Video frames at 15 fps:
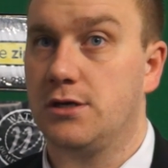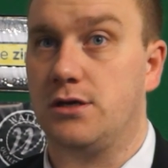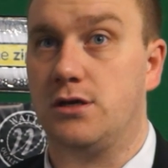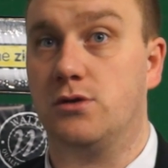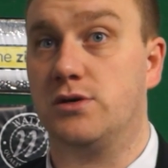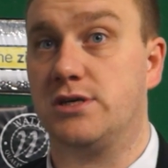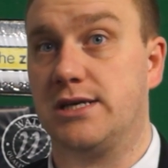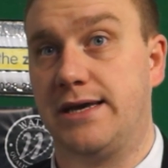you
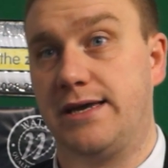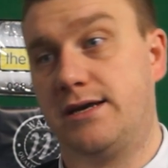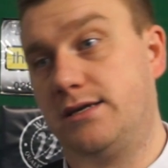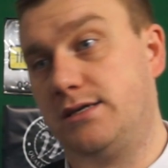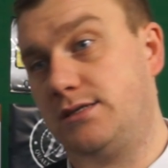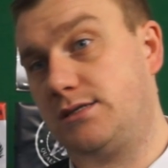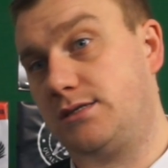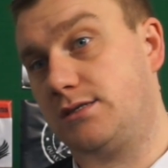know, we're delighted
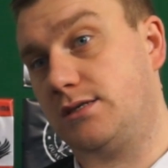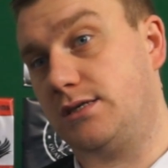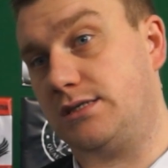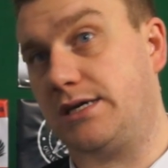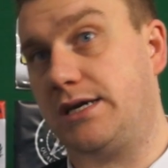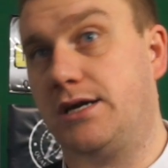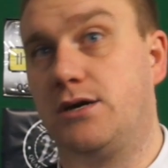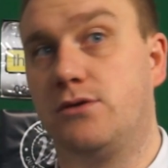
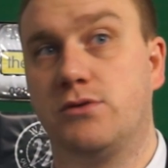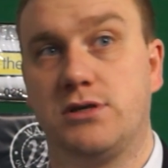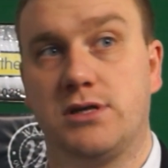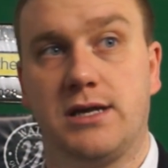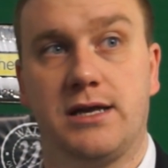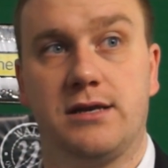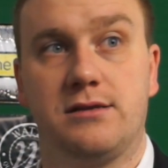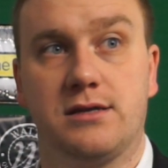he's here. We're
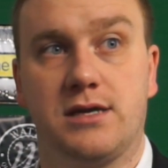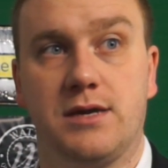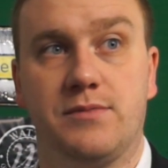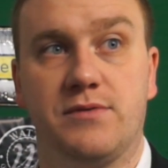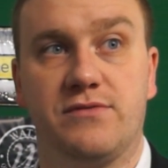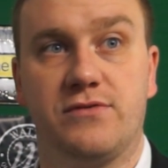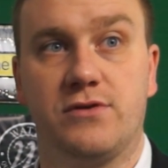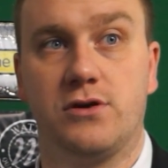delighted to keep
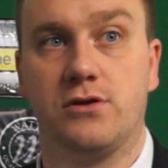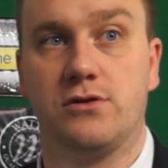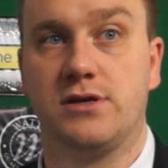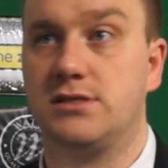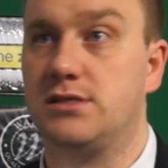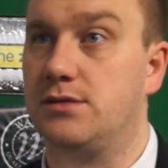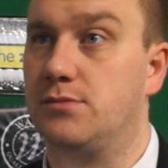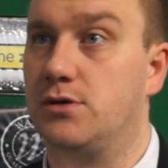him for another
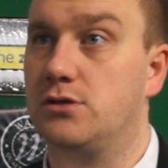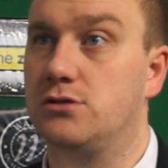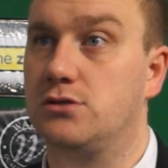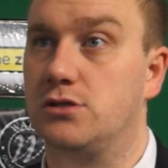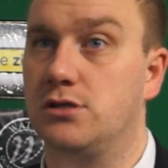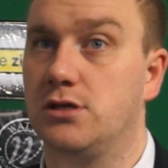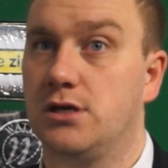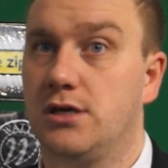18 months,
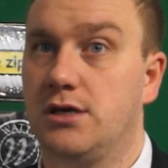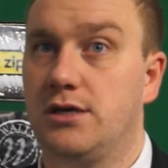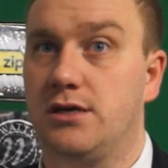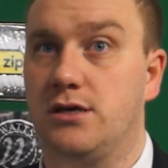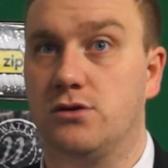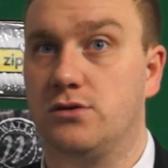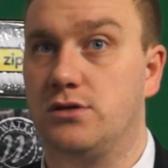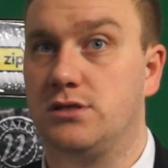and
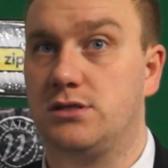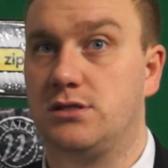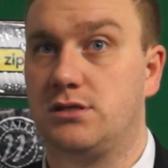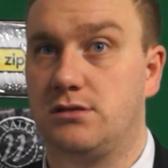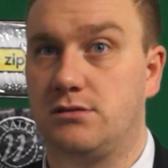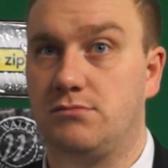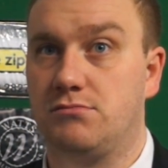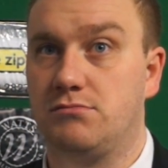you know,
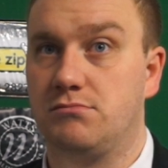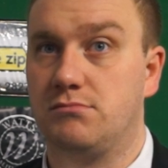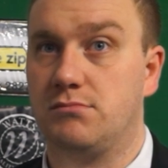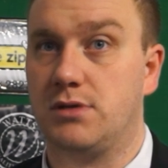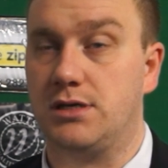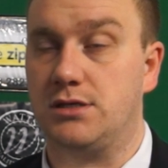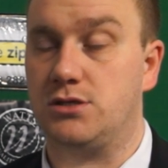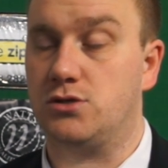he's
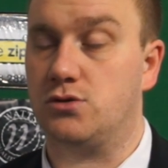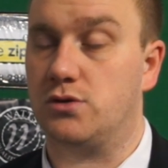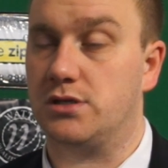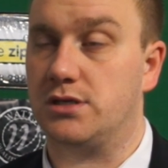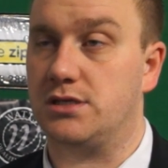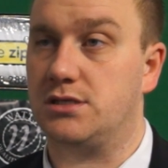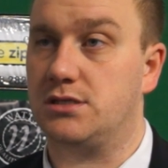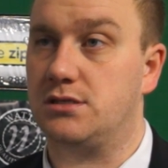shown
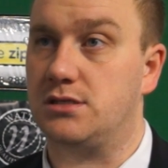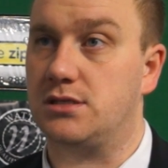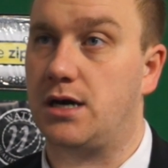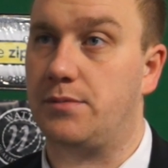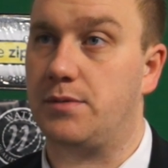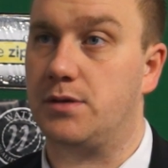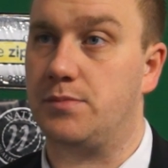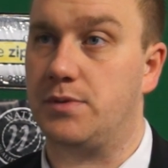that he's
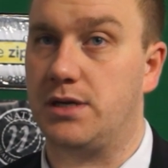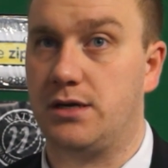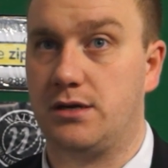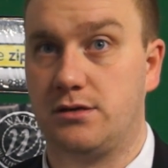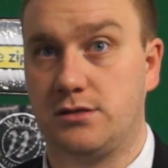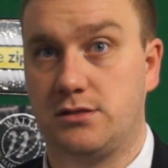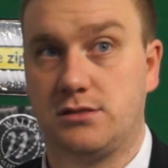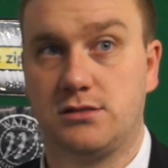happy to be here,
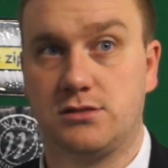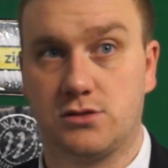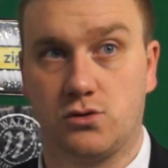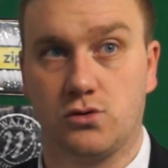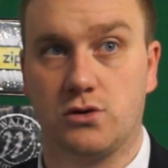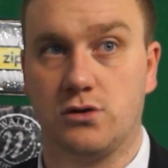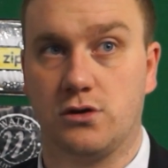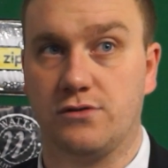and he's
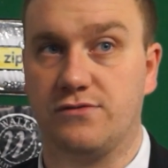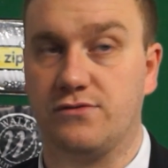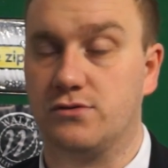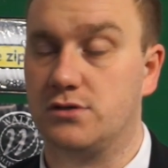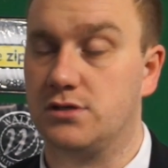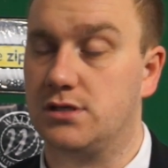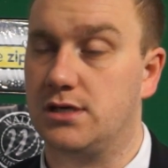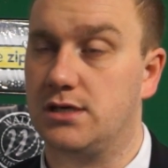scored another 4
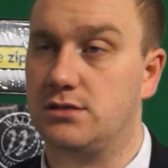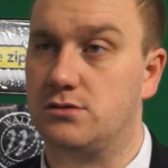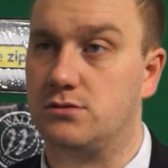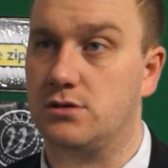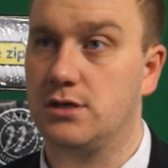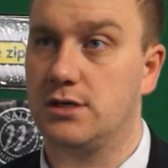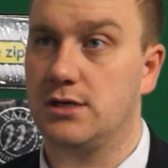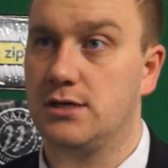today. So,
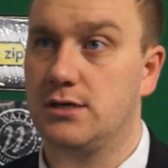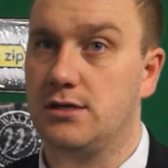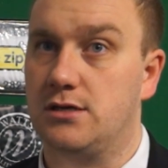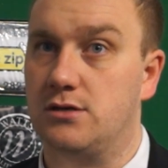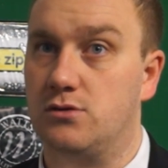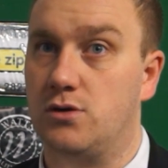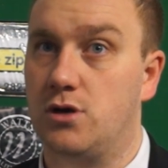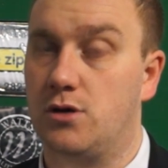
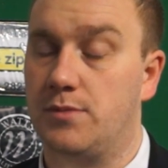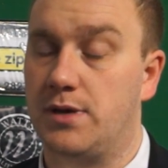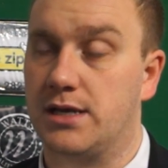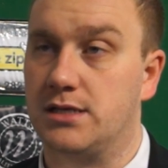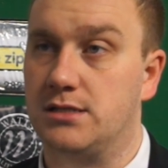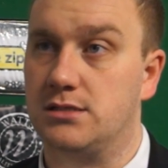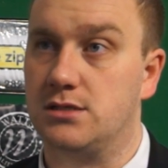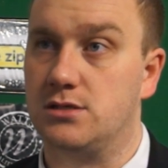you know, long may it
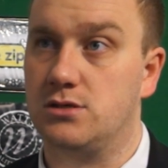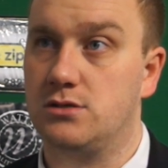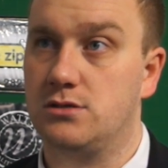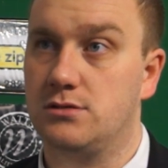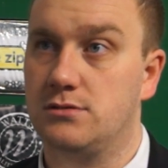continue.